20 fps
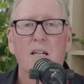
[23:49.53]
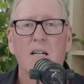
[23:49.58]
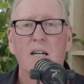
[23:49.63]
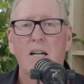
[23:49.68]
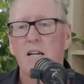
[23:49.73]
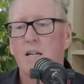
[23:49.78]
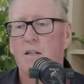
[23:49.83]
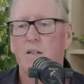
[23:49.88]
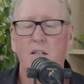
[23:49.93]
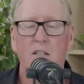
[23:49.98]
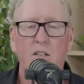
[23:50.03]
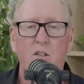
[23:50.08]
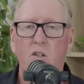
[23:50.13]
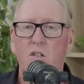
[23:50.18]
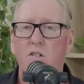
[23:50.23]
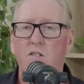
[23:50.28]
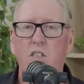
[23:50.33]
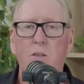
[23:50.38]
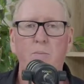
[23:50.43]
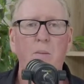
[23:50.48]
And it could
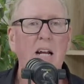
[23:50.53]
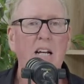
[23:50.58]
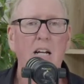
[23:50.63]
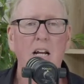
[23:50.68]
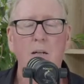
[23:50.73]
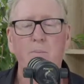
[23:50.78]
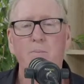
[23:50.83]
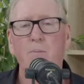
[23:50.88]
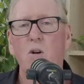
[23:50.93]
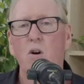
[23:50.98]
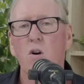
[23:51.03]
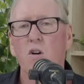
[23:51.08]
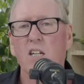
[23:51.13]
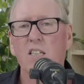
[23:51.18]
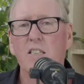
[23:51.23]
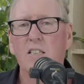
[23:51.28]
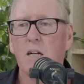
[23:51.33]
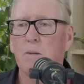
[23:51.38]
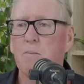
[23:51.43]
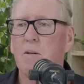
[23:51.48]
have spat out a blog.
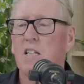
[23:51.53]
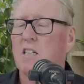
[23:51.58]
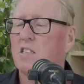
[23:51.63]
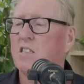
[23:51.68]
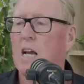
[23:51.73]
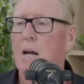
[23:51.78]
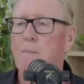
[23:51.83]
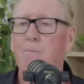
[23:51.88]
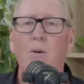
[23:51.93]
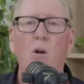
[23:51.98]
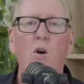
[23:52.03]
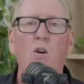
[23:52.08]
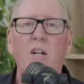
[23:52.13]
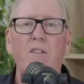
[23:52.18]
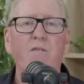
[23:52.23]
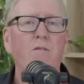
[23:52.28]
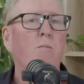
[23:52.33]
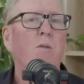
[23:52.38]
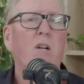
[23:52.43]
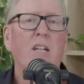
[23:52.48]
It's going to be the same blog
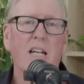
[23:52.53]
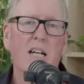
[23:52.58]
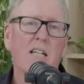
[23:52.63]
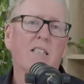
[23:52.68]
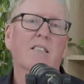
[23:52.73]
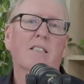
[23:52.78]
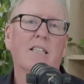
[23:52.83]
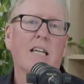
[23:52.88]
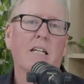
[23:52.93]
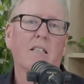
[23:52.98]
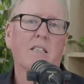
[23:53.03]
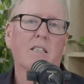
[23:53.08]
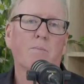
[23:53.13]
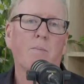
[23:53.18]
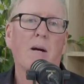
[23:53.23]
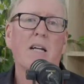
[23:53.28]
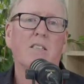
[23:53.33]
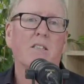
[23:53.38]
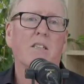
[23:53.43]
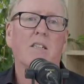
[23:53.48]
everybody else gets,
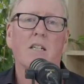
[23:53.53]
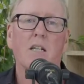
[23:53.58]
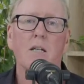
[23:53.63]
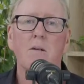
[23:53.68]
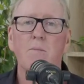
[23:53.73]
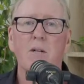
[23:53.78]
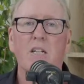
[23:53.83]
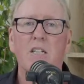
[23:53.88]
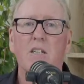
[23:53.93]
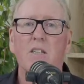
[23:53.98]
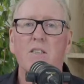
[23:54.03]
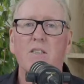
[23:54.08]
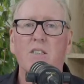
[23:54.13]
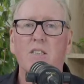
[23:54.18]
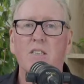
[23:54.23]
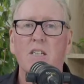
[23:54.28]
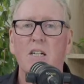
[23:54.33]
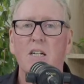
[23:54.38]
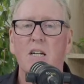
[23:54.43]
basically, because